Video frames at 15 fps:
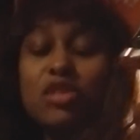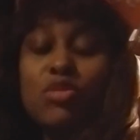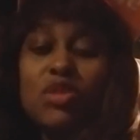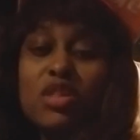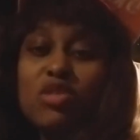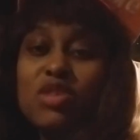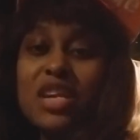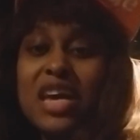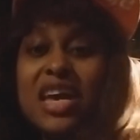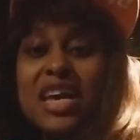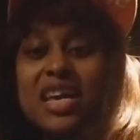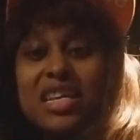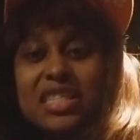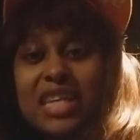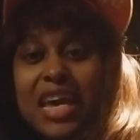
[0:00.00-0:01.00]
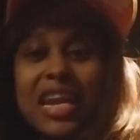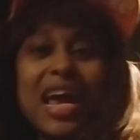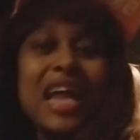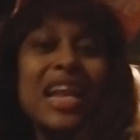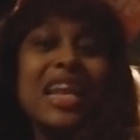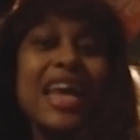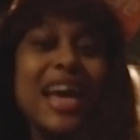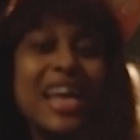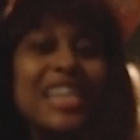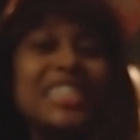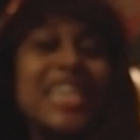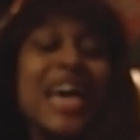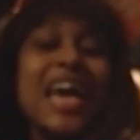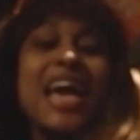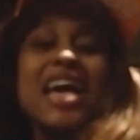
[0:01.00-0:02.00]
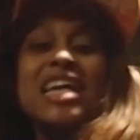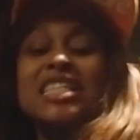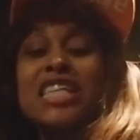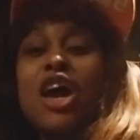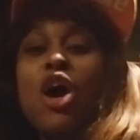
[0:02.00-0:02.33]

two or three days, and I let his ass